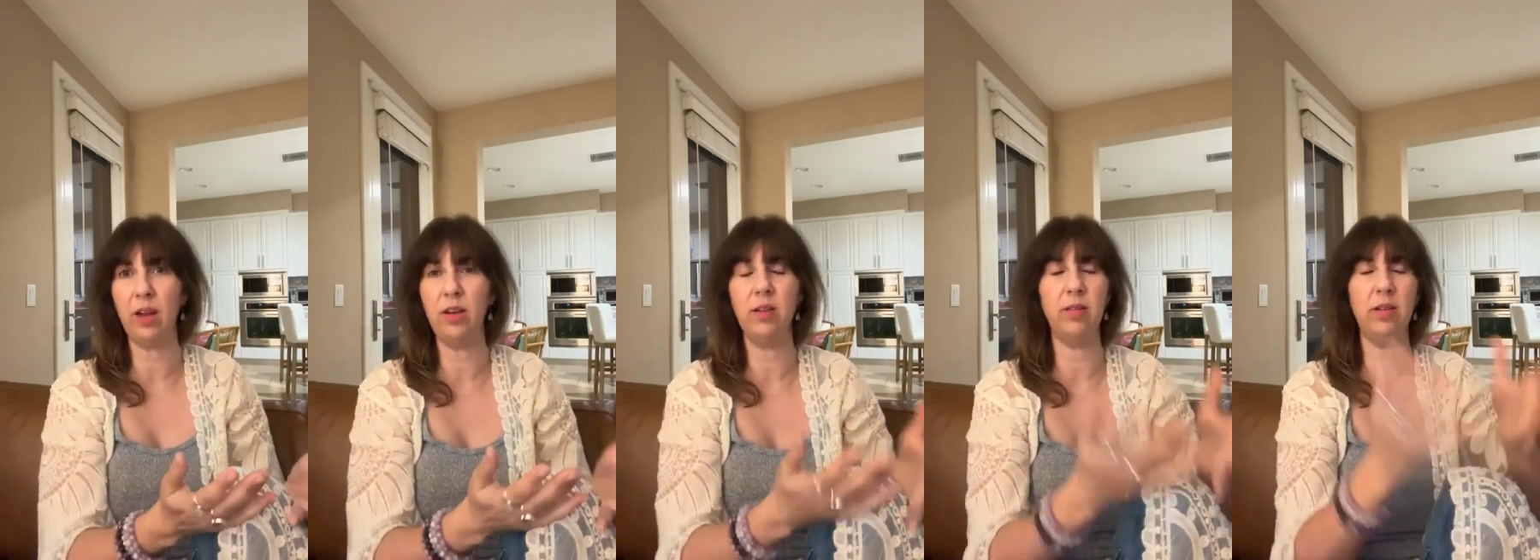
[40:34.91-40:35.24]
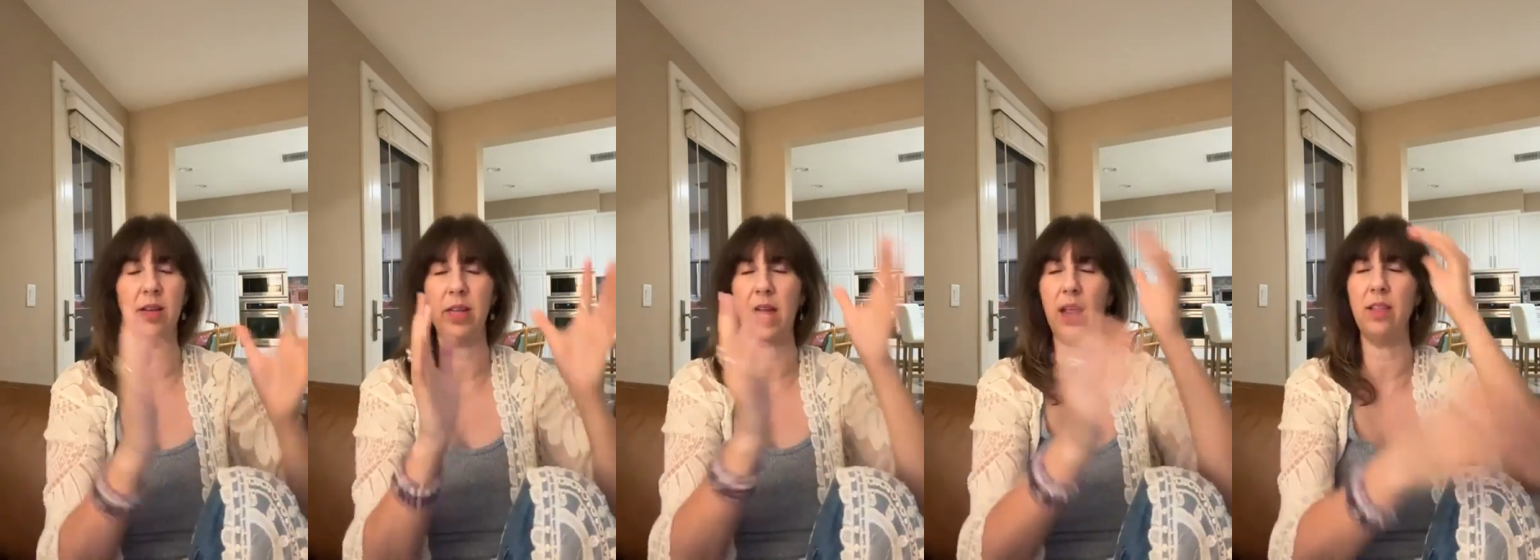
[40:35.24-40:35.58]
I
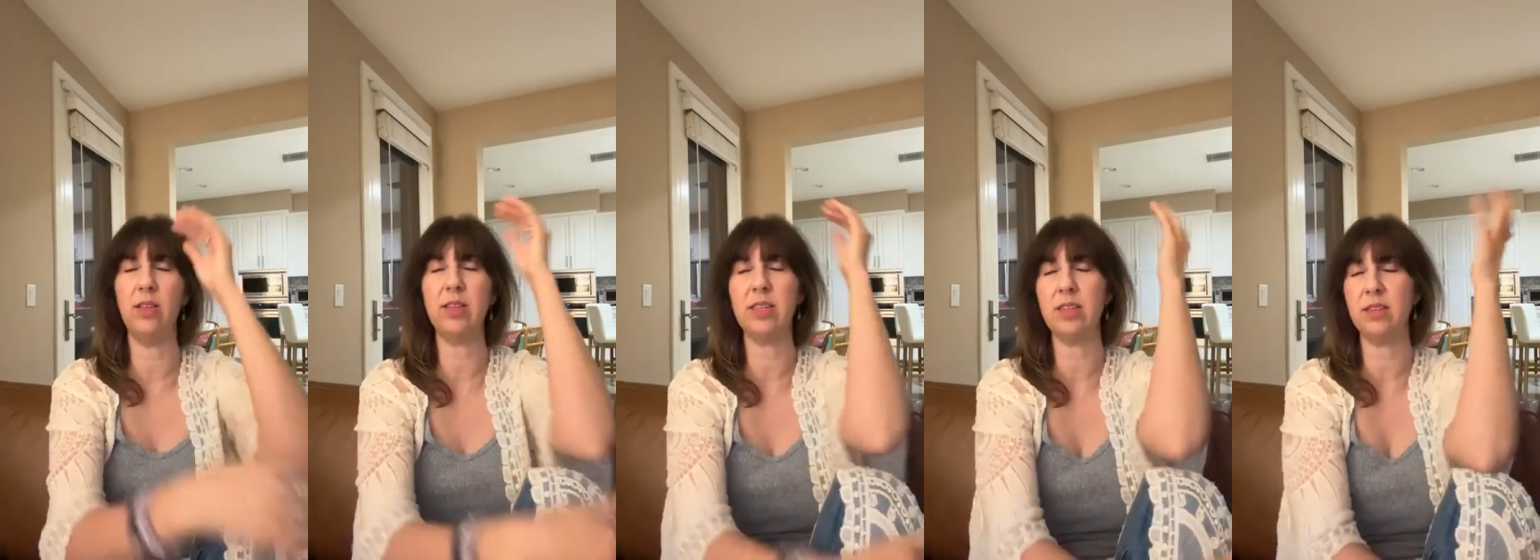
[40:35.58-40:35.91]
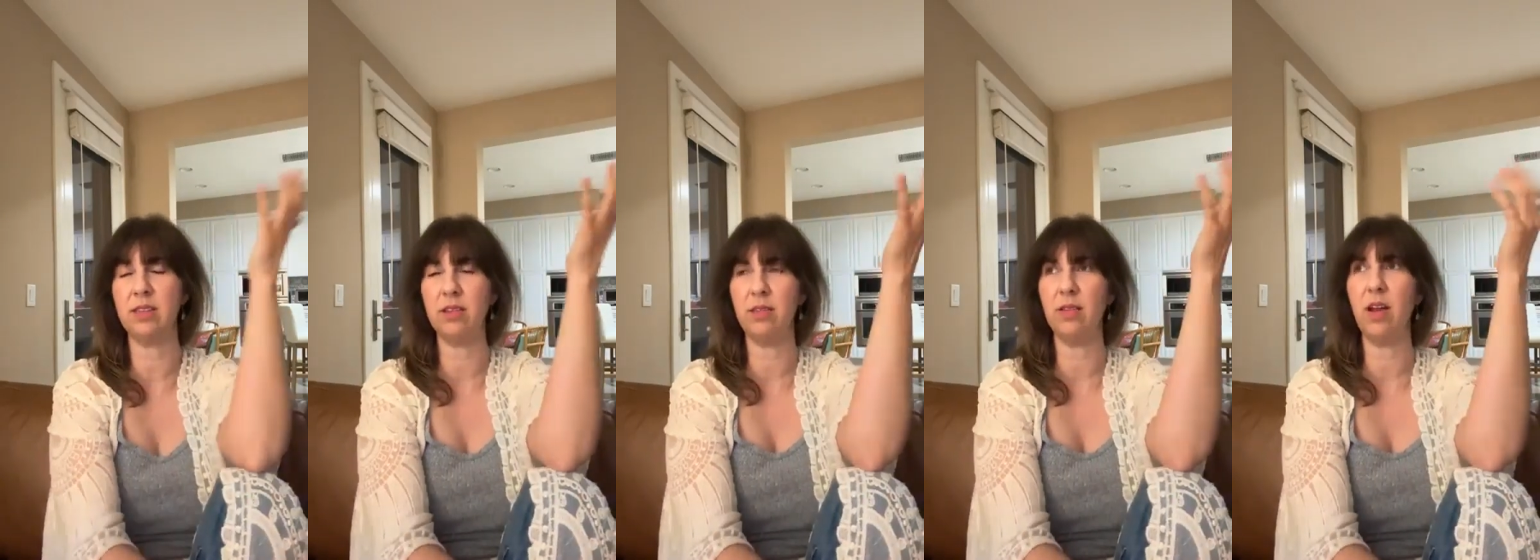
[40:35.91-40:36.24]
again, this
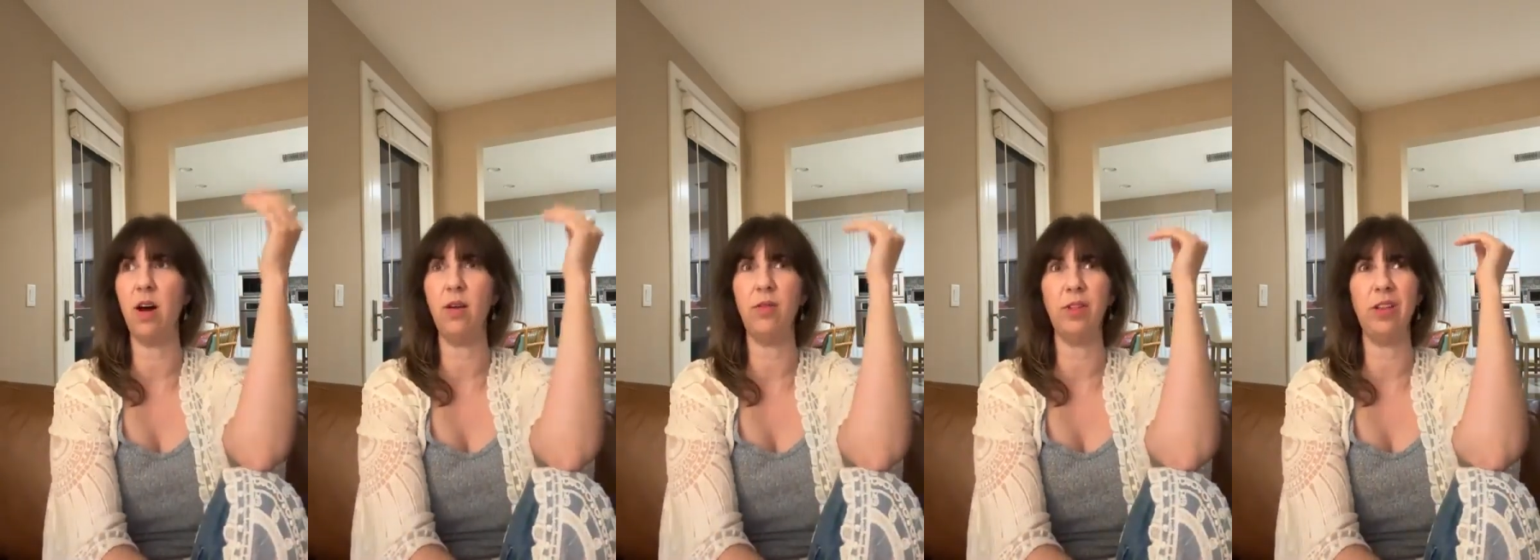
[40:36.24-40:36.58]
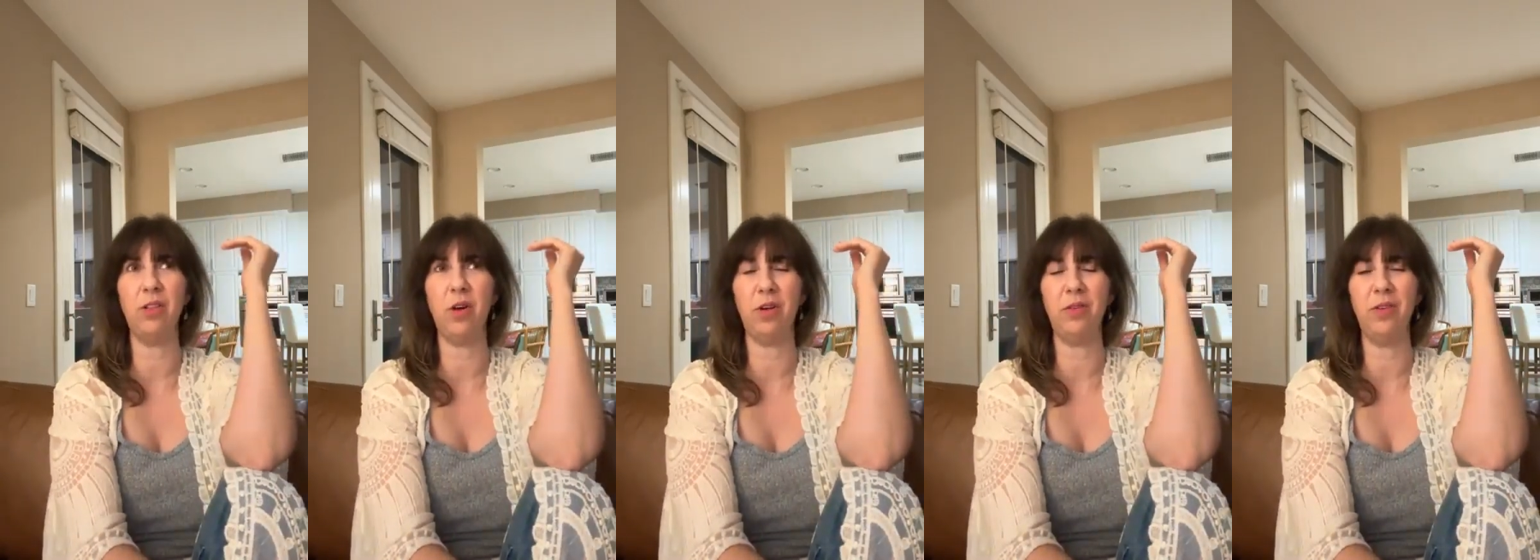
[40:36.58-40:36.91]
is
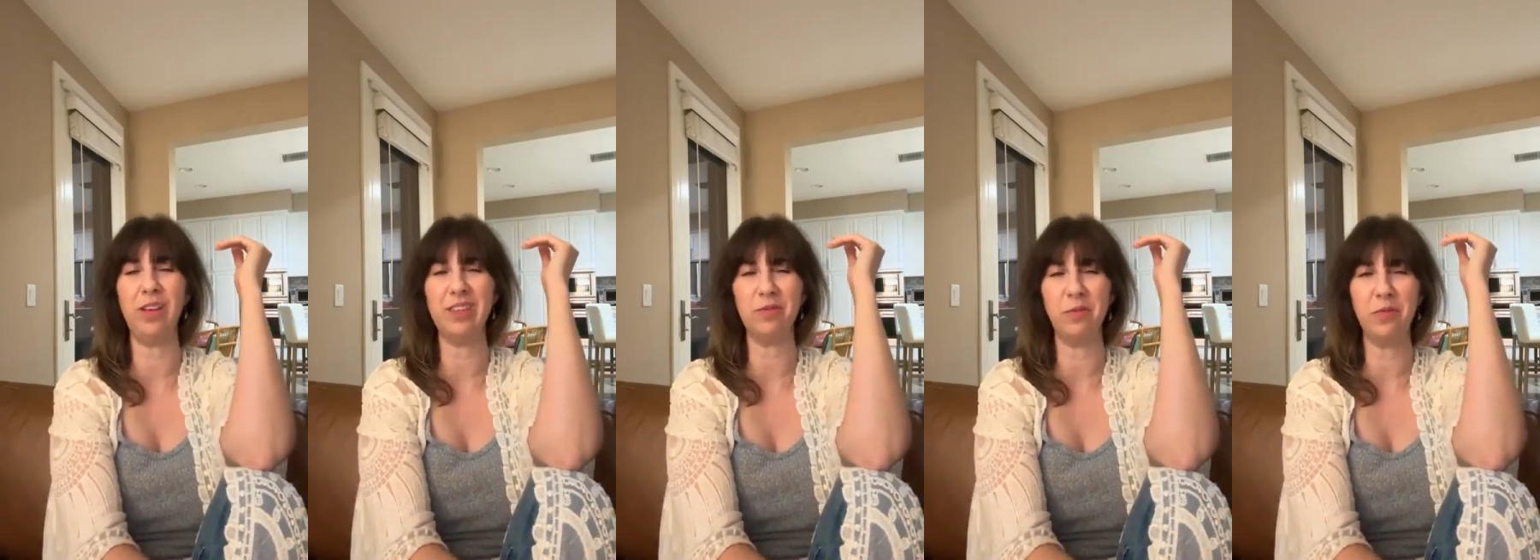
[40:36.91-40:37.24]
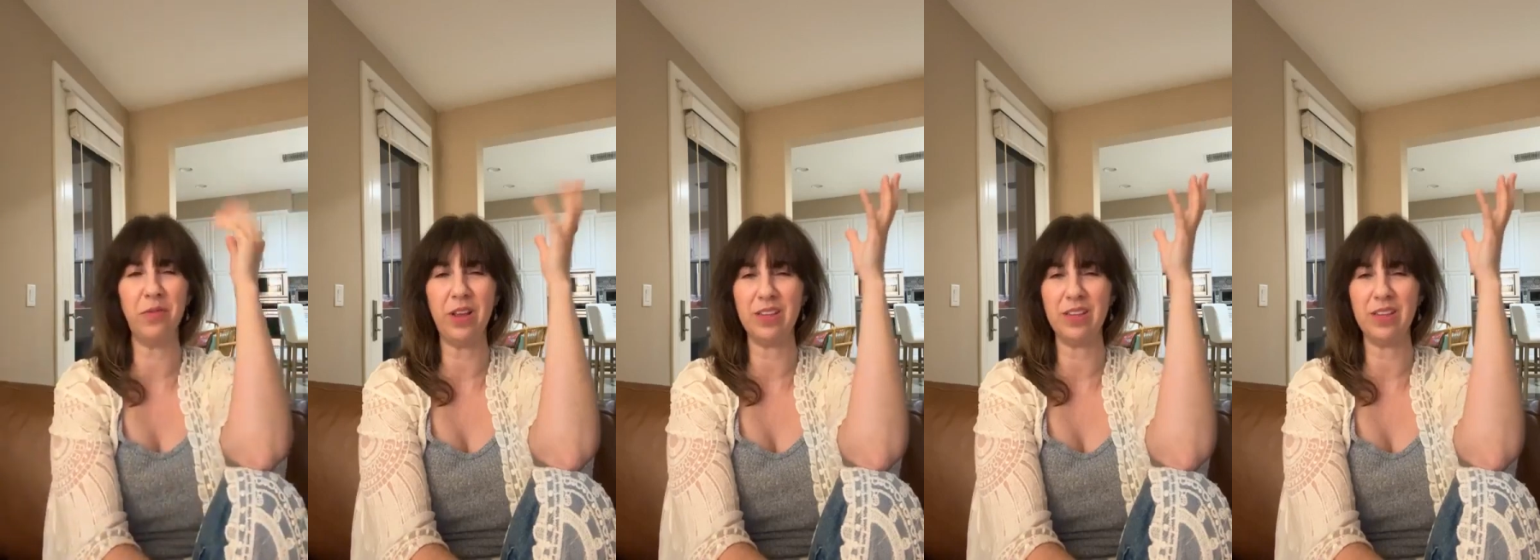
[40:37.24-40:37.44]
awfully long face,